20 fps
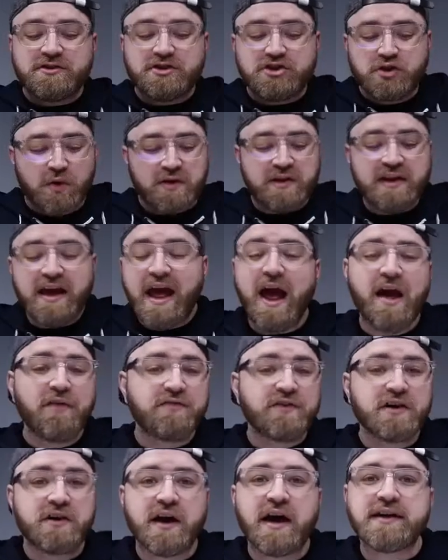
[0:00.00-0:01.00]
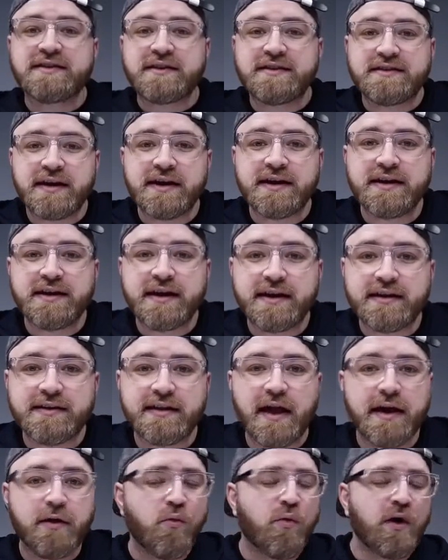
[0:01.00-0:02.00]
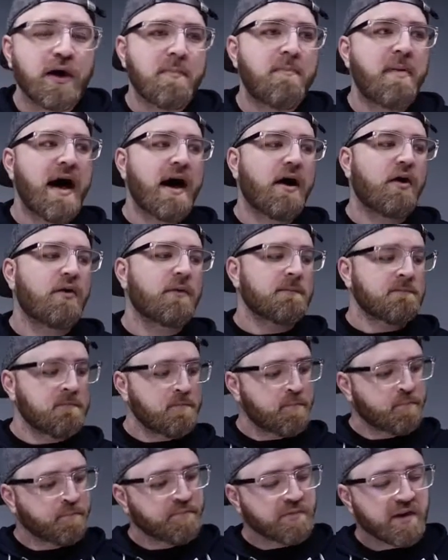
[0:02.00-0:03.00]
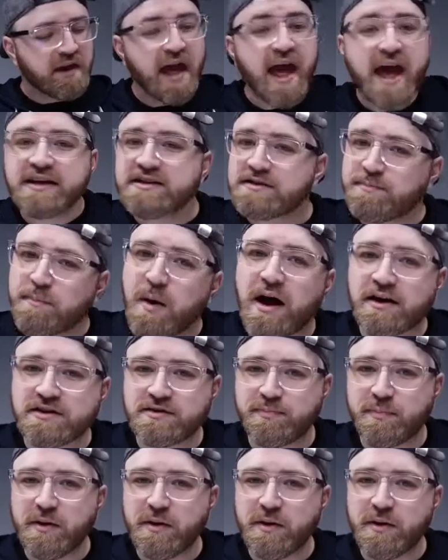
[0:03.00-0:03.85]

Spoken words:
Shortly after, got to thinking, like, what about Xbox